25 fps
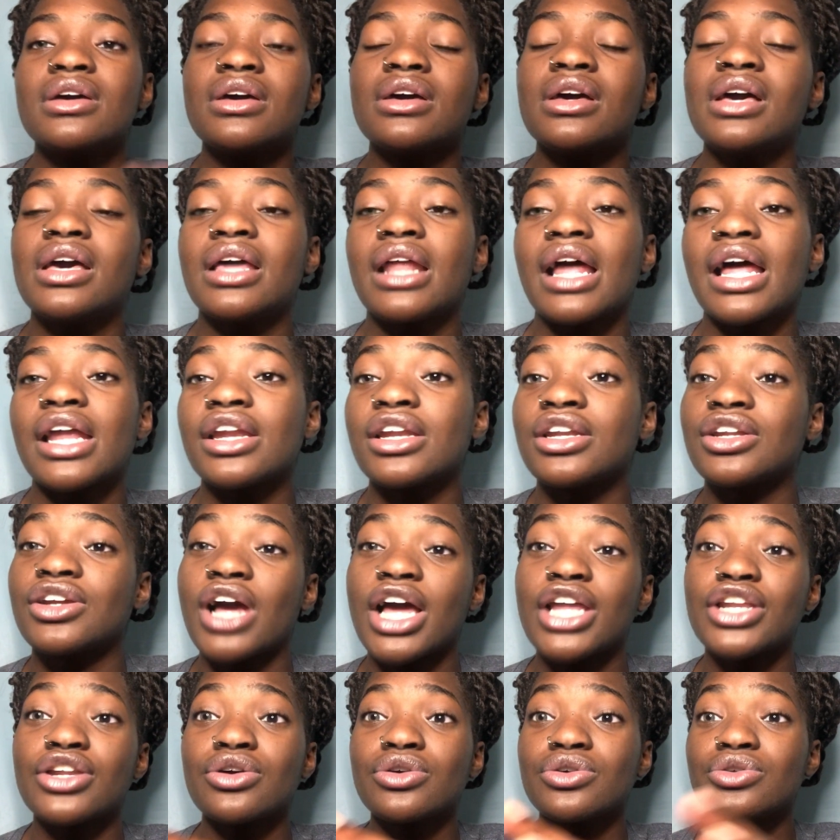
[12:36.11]
And I
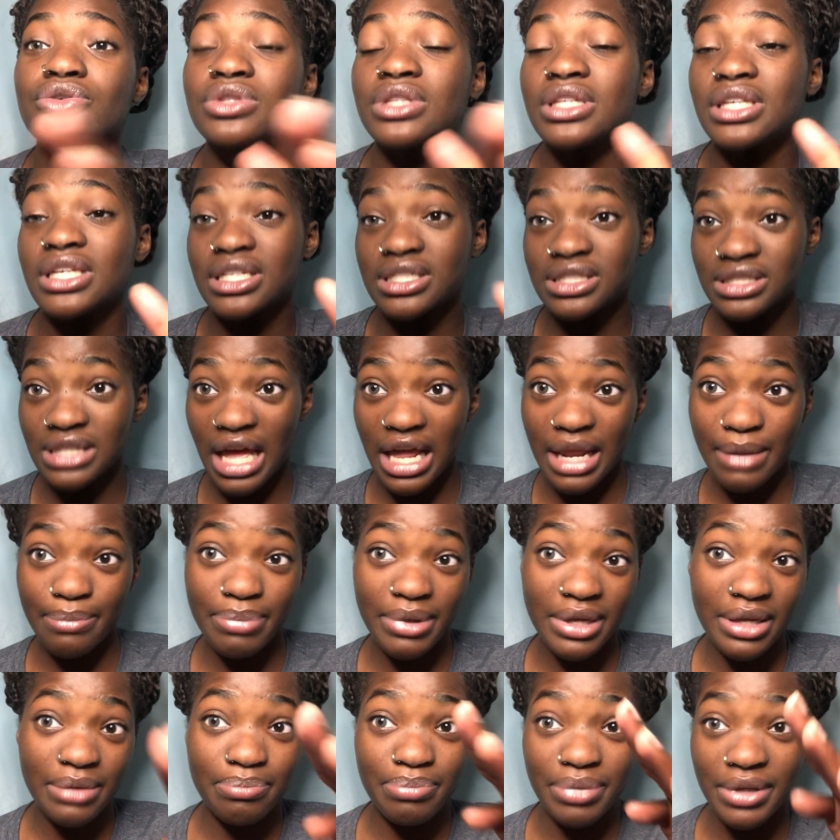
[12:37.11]
know you think it's not a
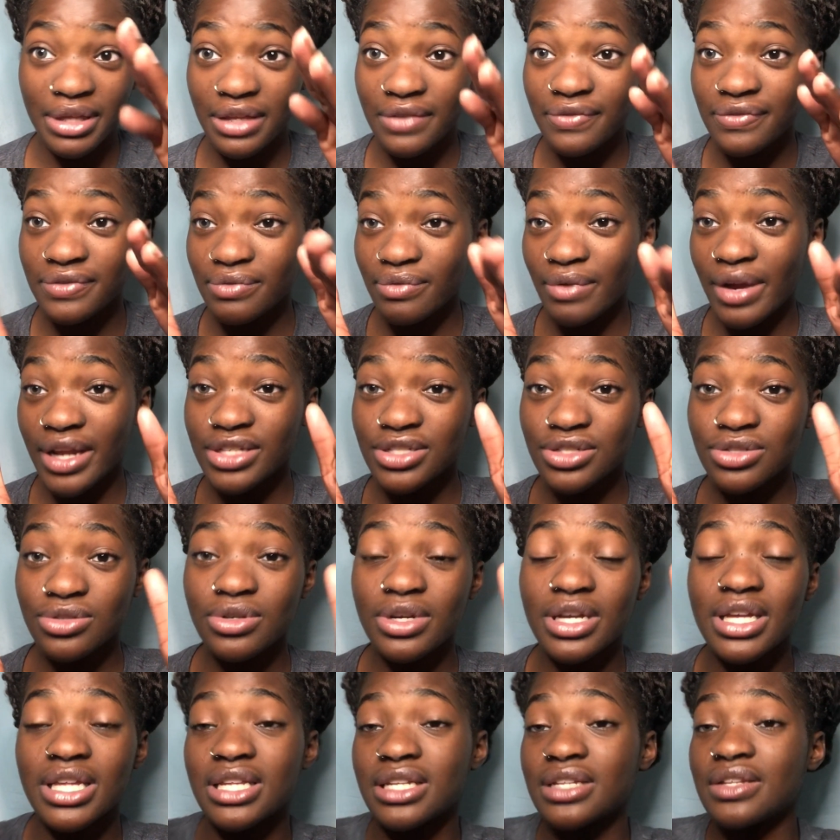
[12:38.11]
big beef, Rachel,
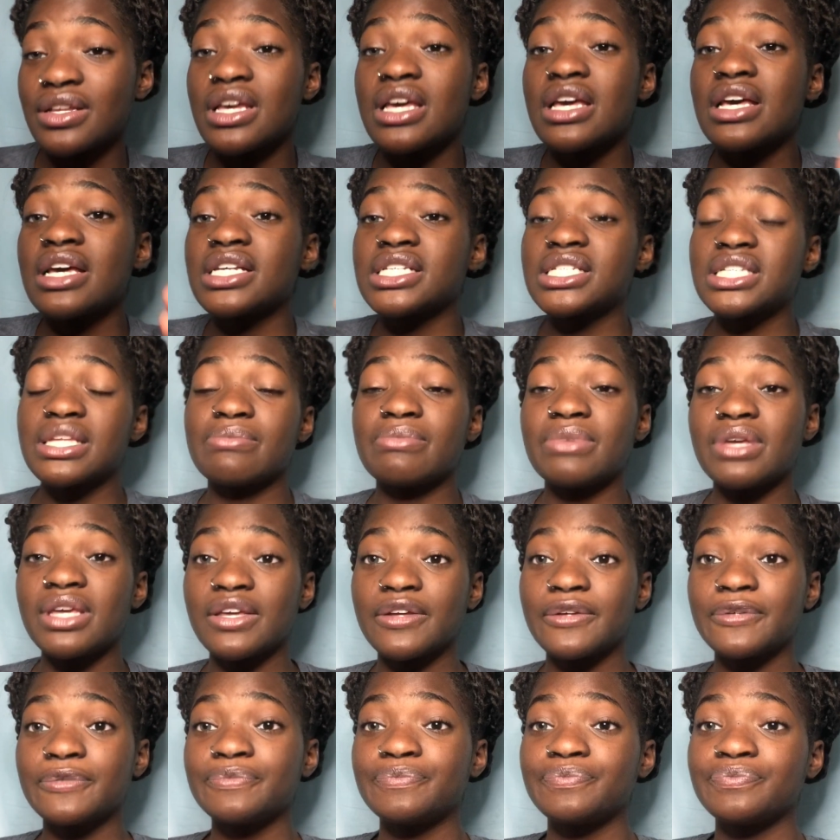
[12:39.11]
and to
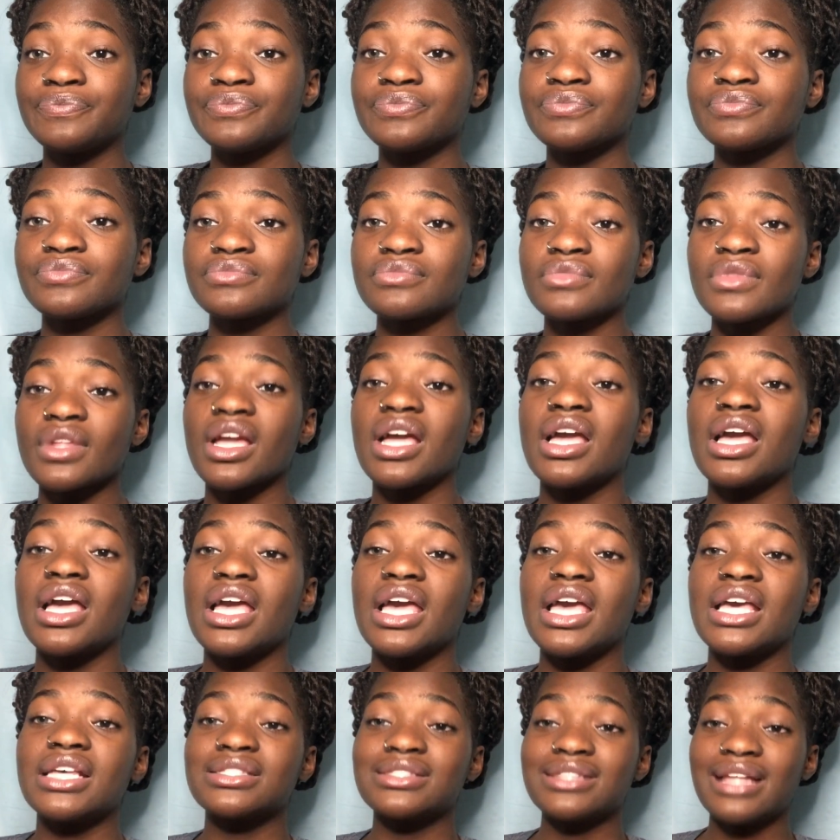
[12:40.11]
me,
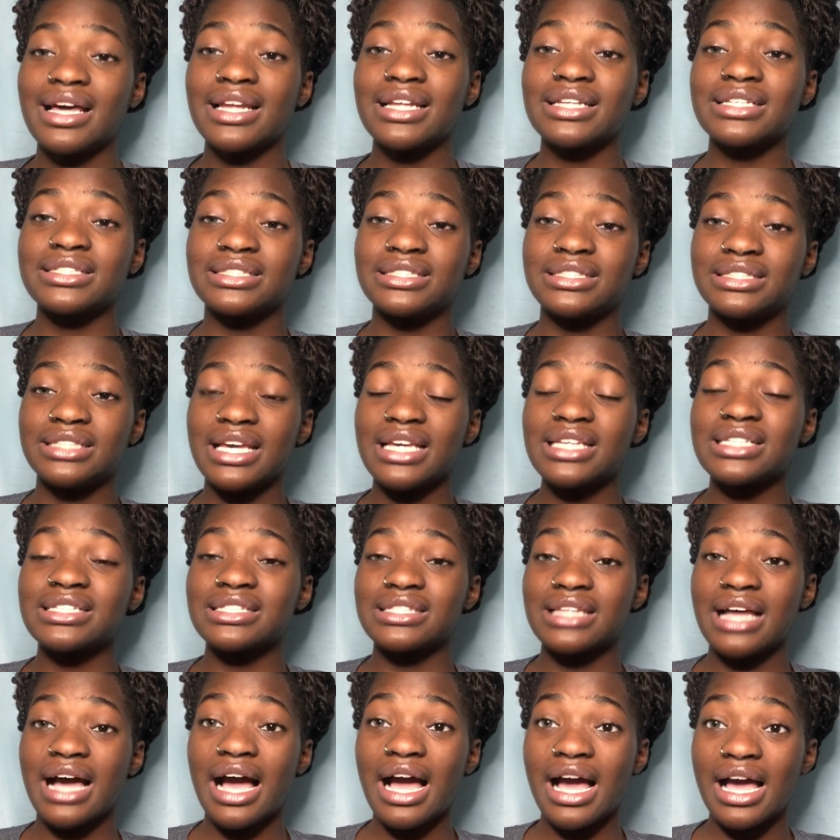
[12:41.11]
it's not
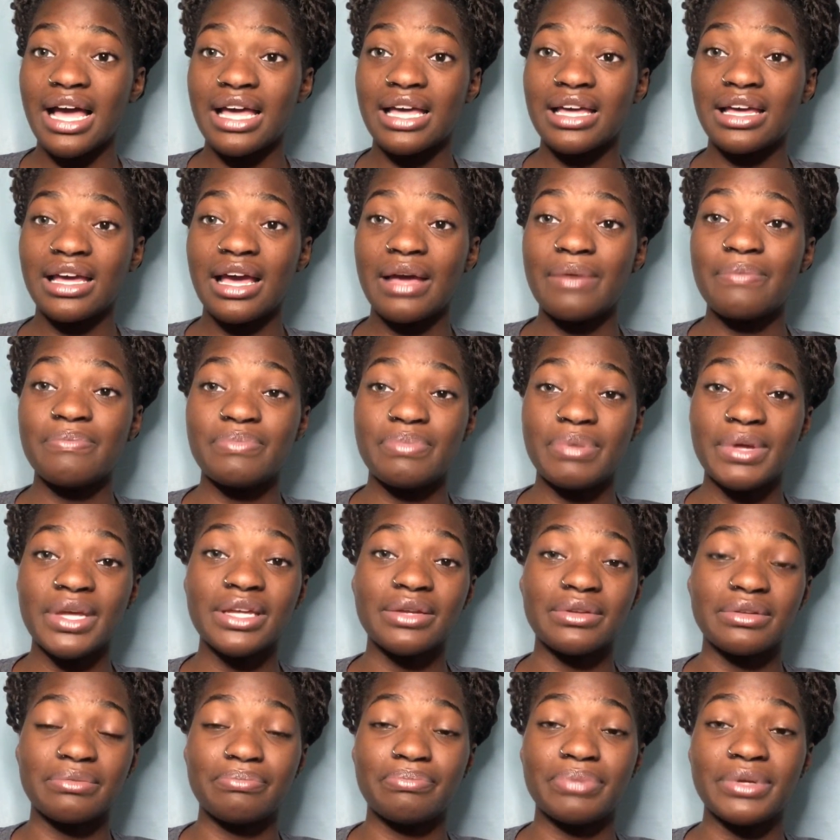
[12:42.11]
a
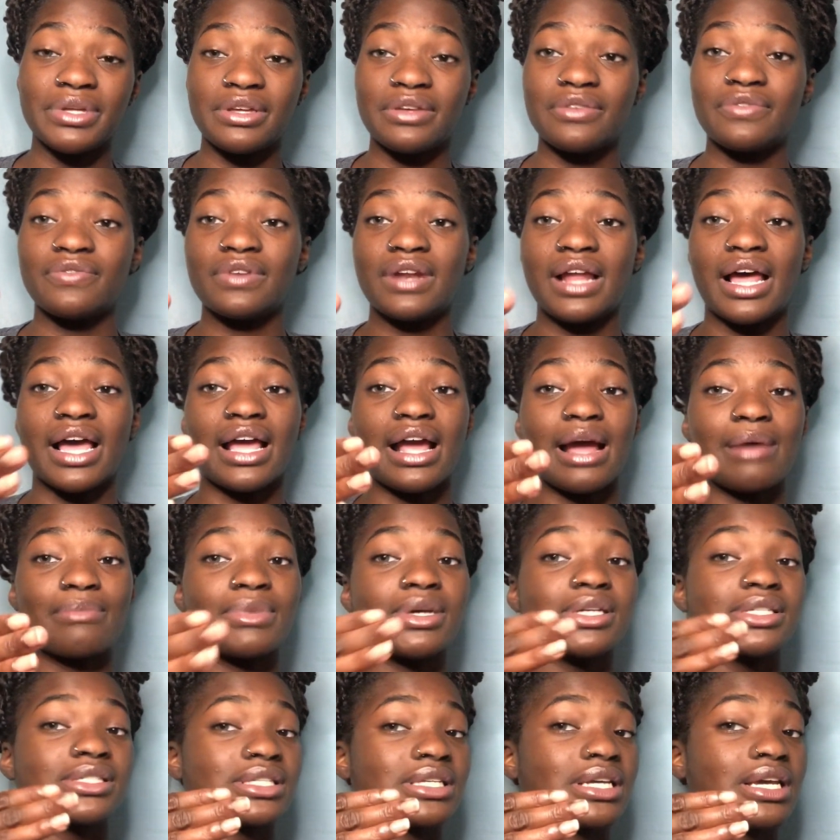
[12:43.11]
big beef. Like, I'm
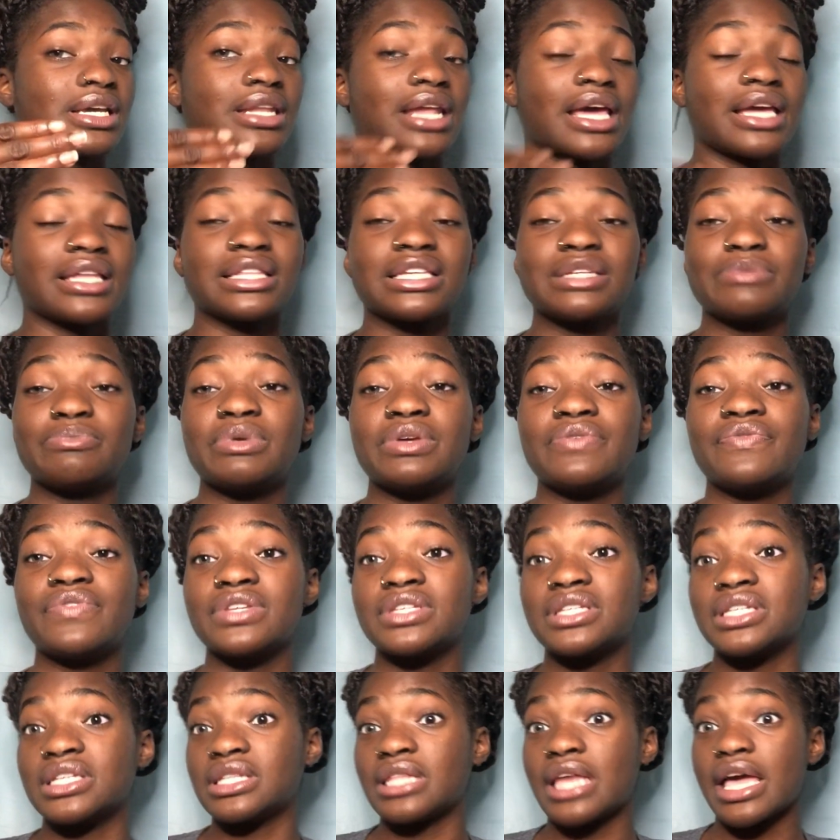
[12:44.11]
not saying, like, this beef
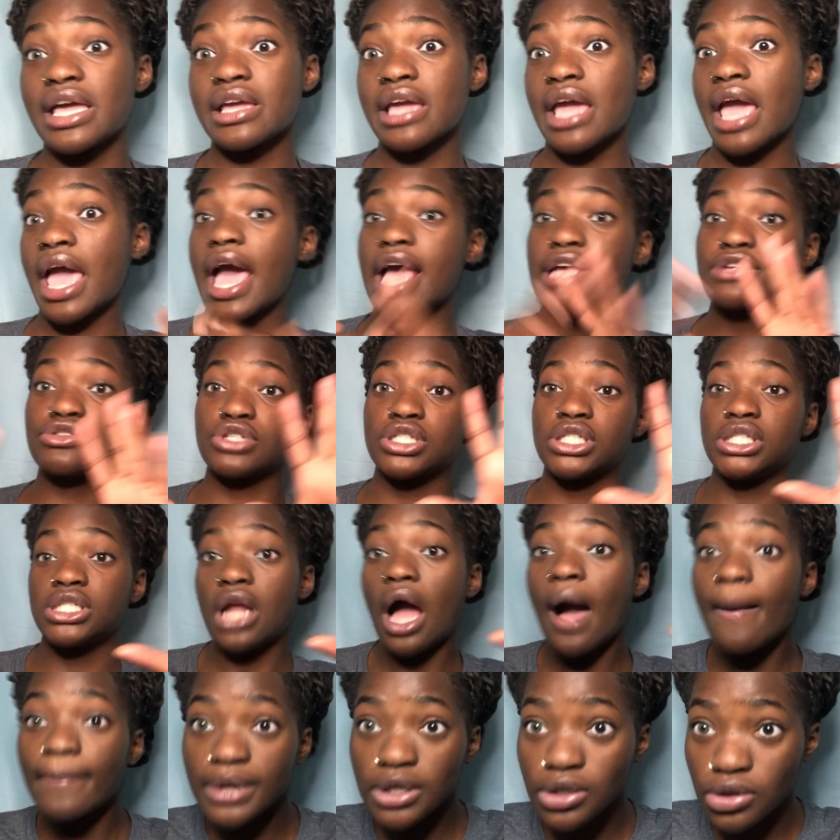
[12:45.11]
isn't, like,
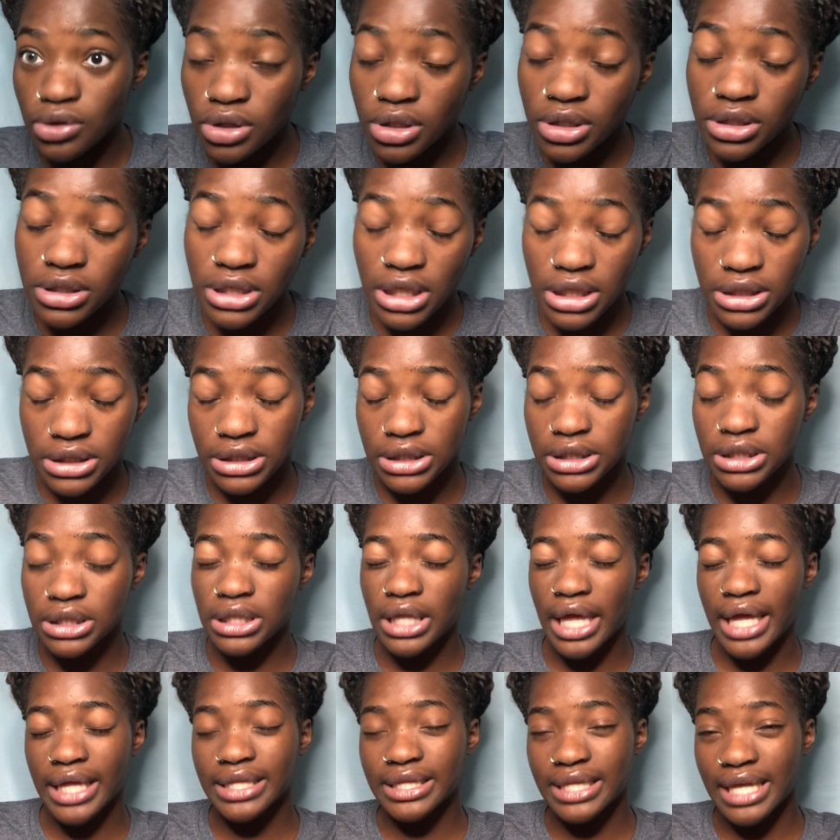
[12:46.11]
astronomical or nothing.
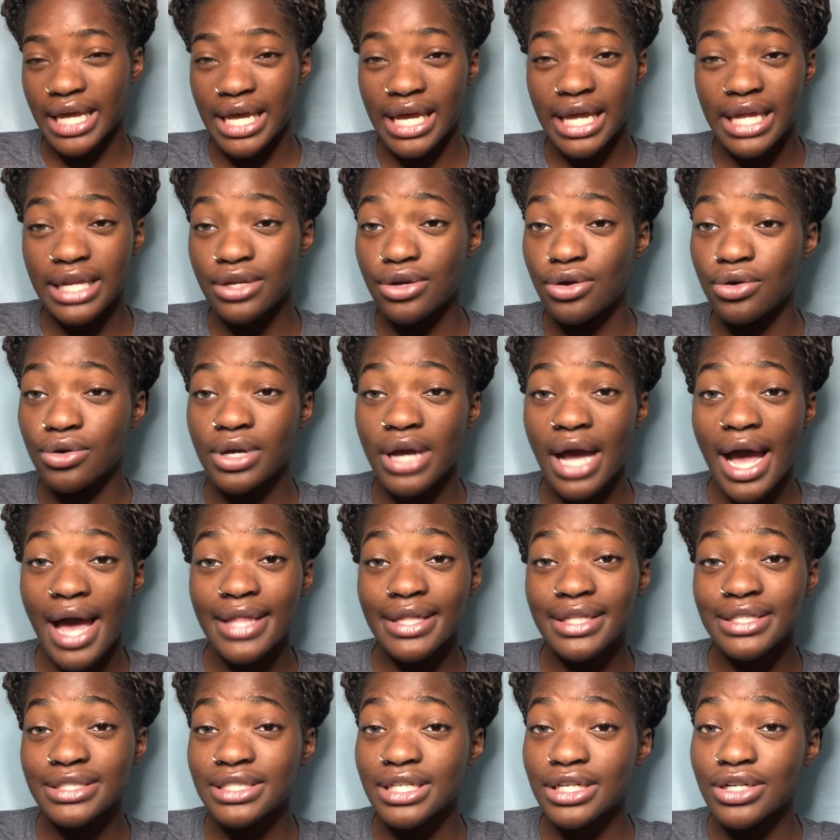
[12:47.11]
Like, that ain't no
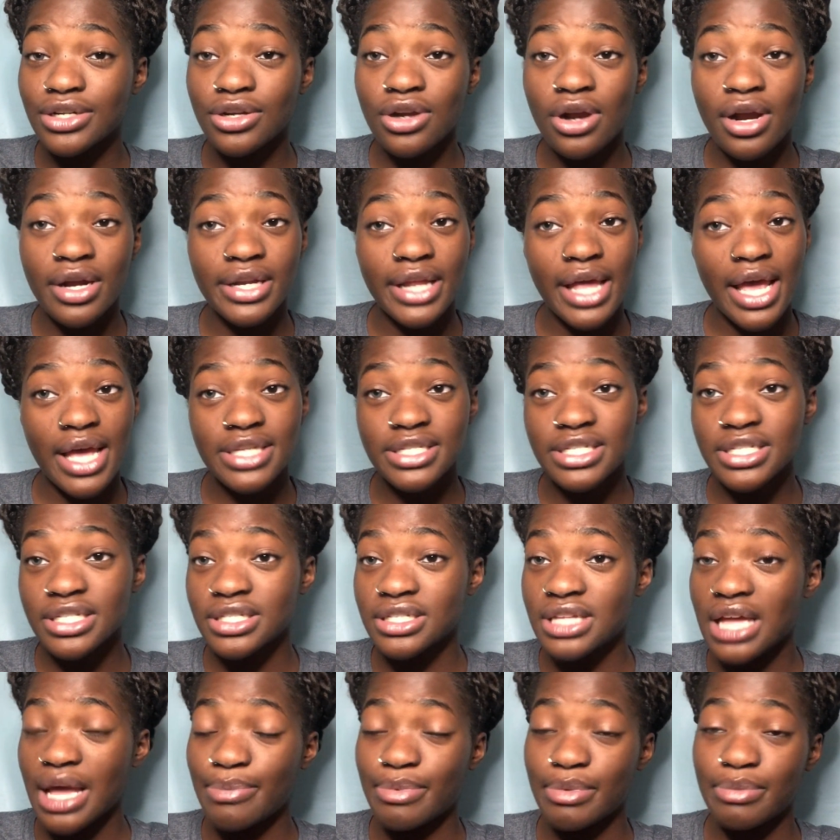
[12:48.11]
Kylie Jenner Kardashian
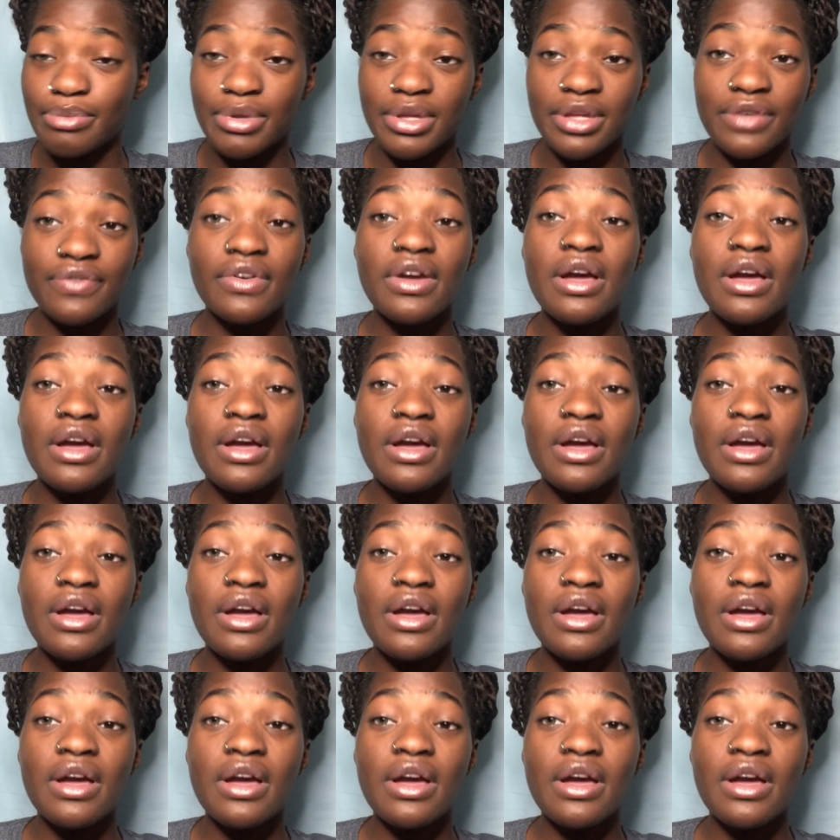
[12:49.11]
type of beef.